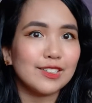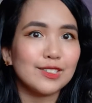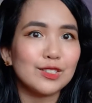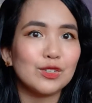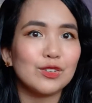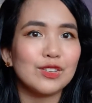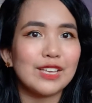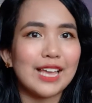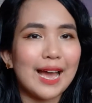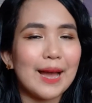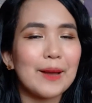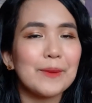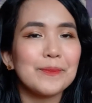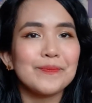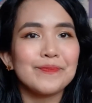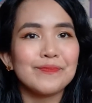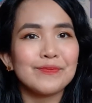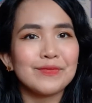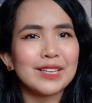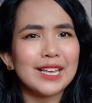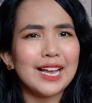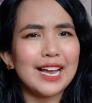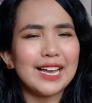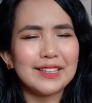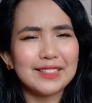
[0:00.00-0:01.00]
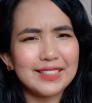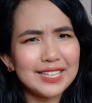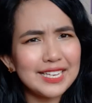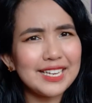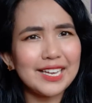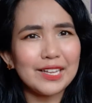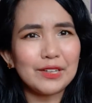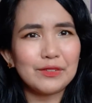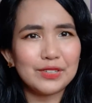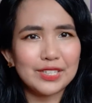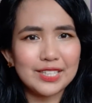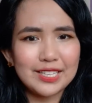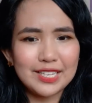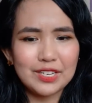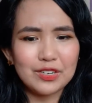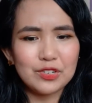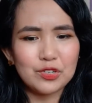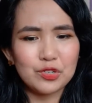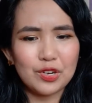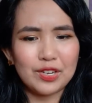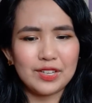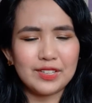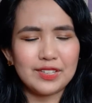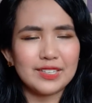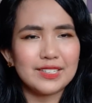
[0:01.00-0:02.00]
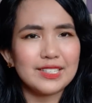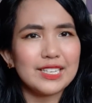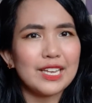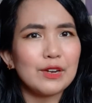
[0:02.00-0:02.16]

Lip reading: So yeah, I think I'll really enjoy this.